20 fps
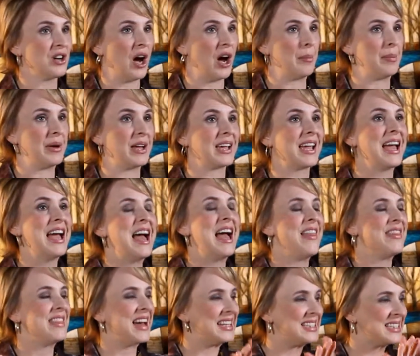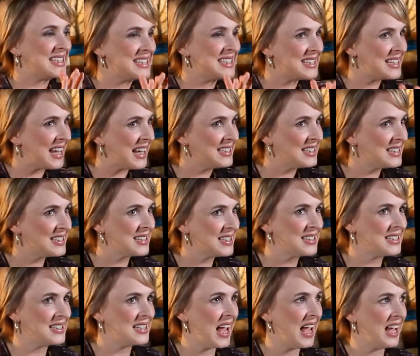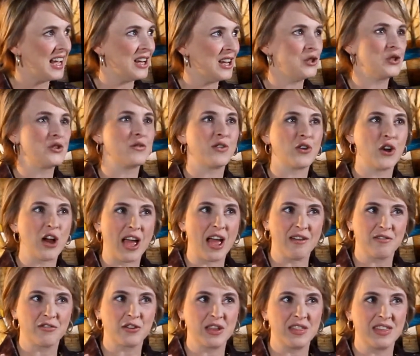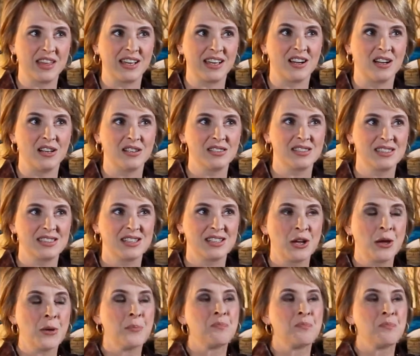topic that sets the stage for everything else.